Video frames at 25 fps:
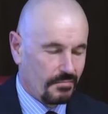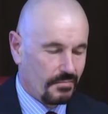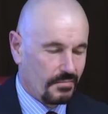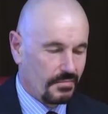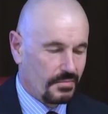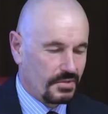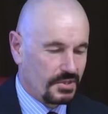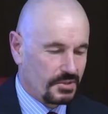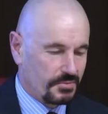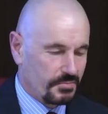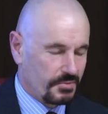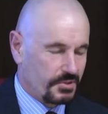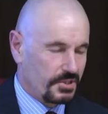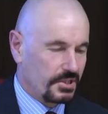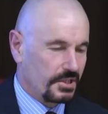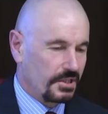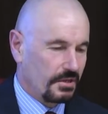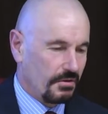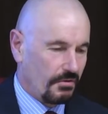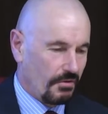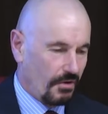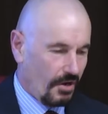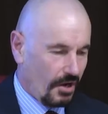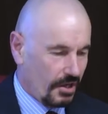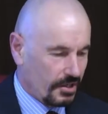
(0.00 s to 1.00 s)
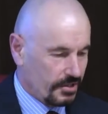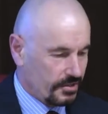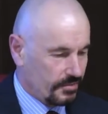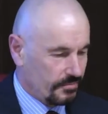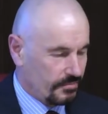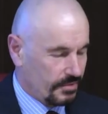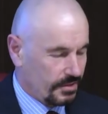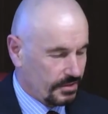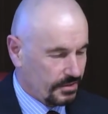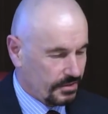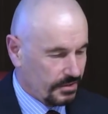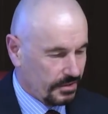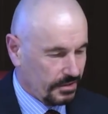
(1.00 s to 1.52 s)
this particular item
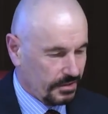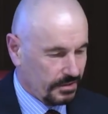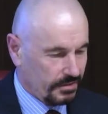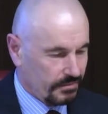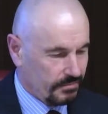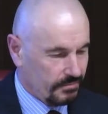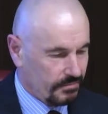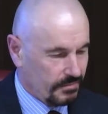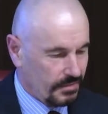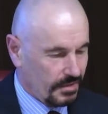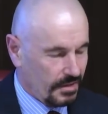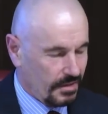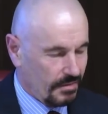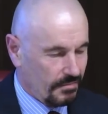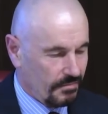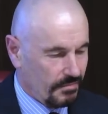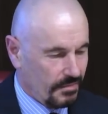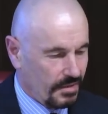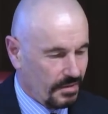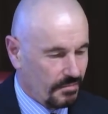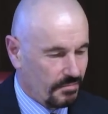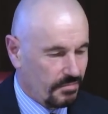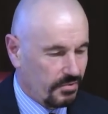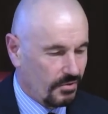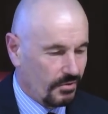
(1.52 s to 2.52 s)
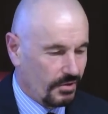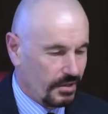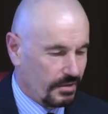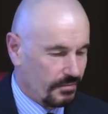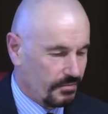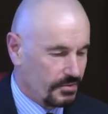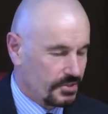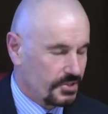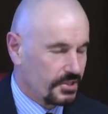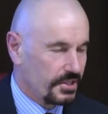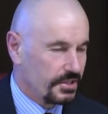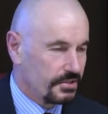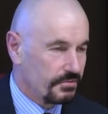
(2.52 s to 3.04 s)
that the employee was
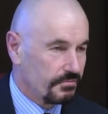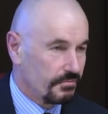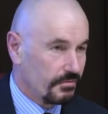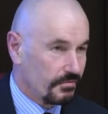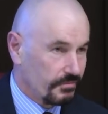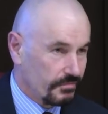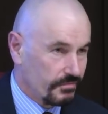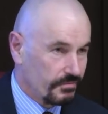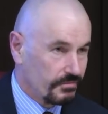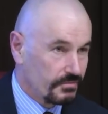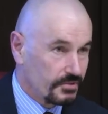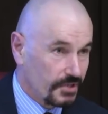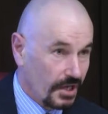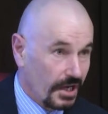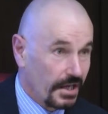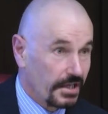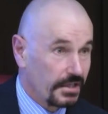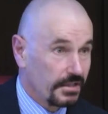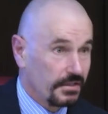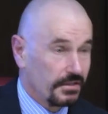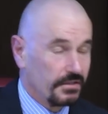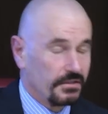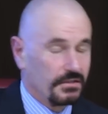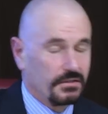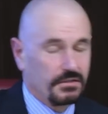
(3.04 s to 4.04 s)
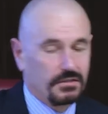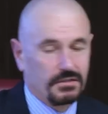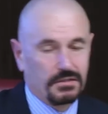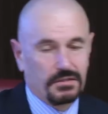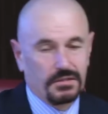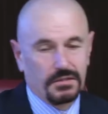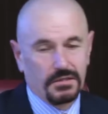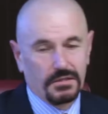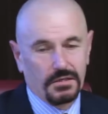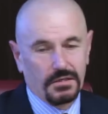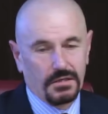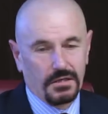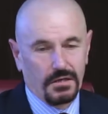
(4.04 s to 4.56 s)
said to have taken
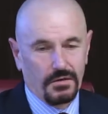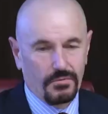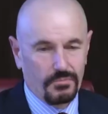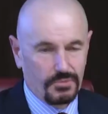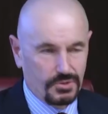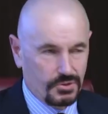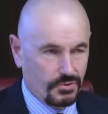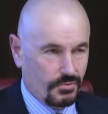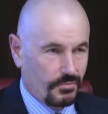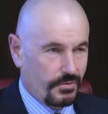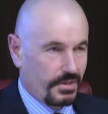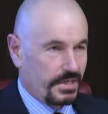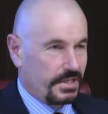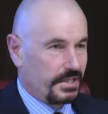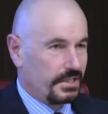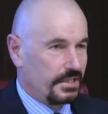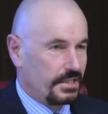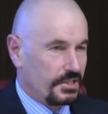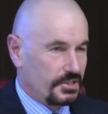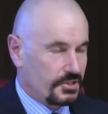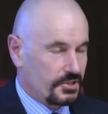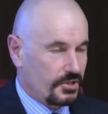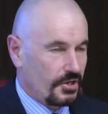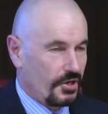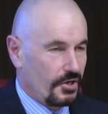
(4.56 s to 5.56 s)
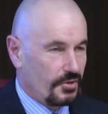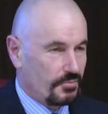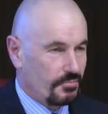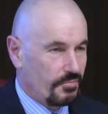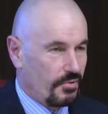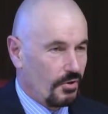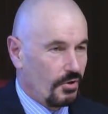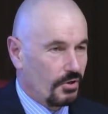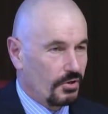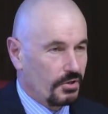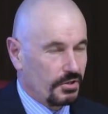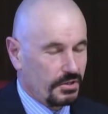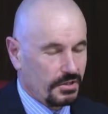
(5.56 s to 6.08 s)
was already in his coat
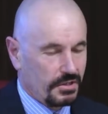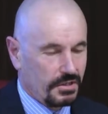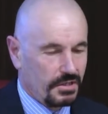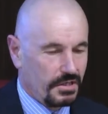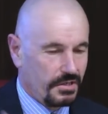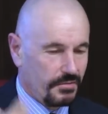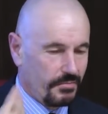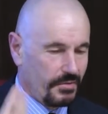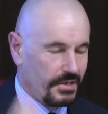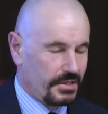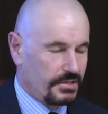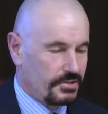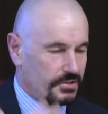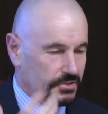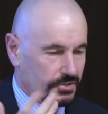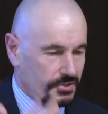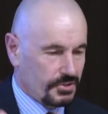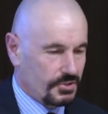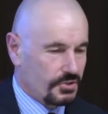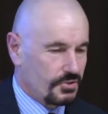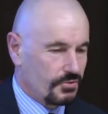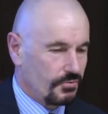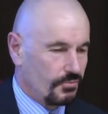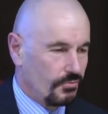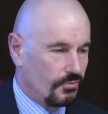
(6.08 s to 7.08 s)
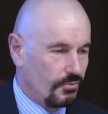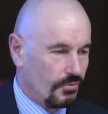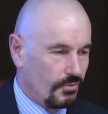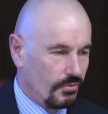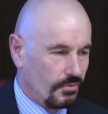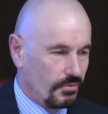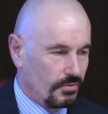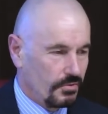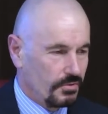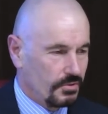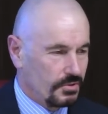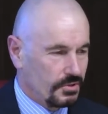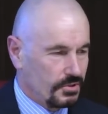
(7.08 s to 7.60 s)
pocket, and he went to the store
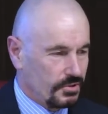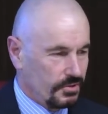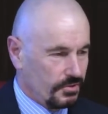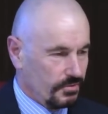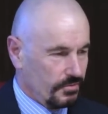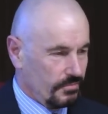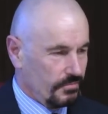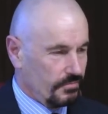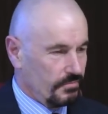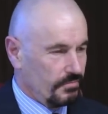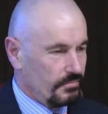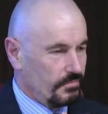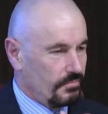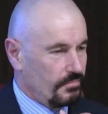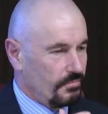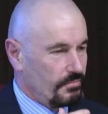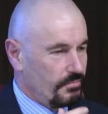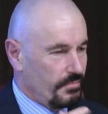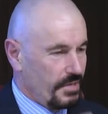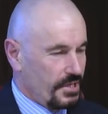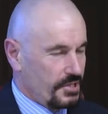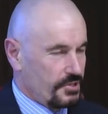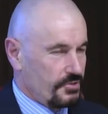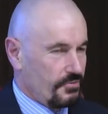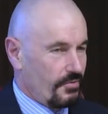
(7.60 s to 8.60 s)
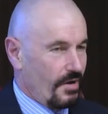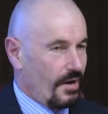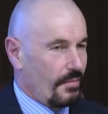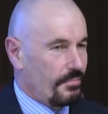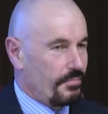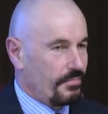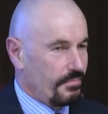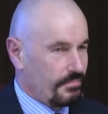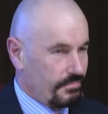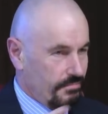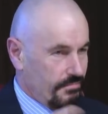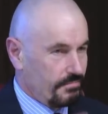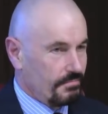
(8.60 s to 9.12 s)
to measure up
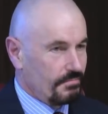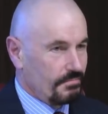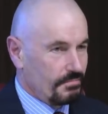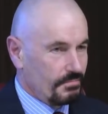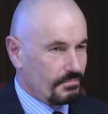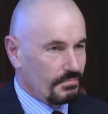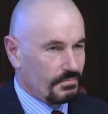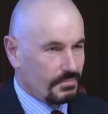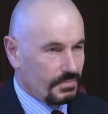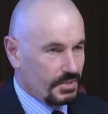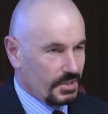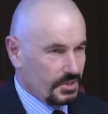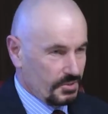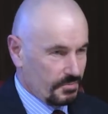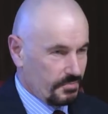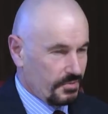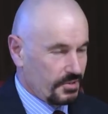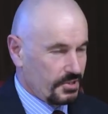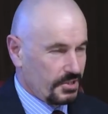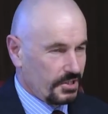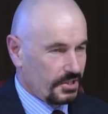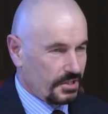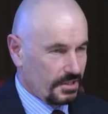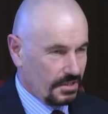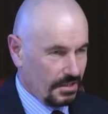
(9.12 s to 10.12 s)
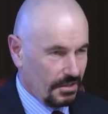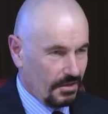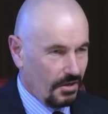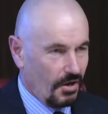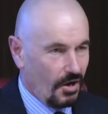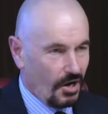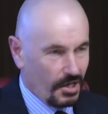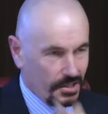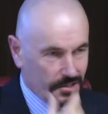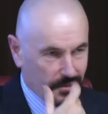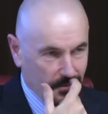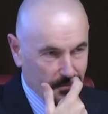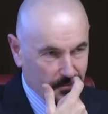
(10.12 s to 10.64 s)
this particular
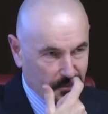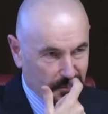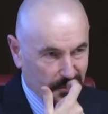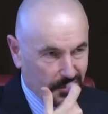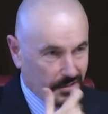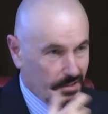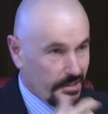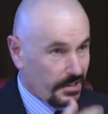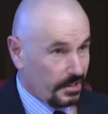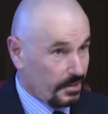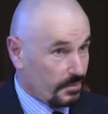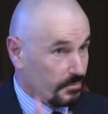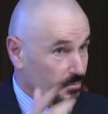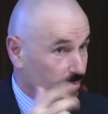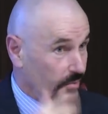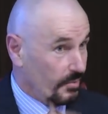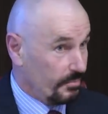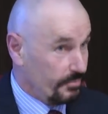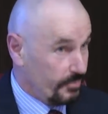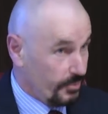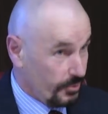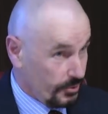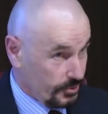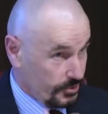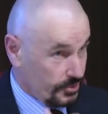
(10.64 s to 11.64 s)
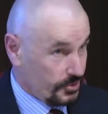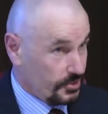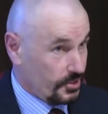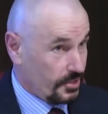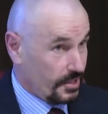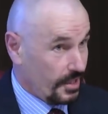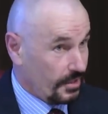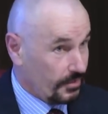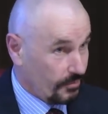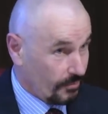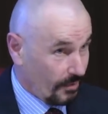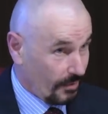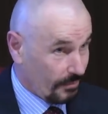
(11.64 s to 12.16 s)
item so he could purchase
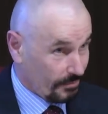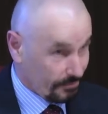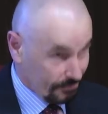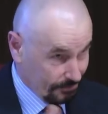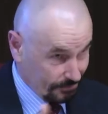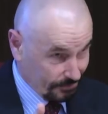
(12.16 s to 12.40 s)
another one.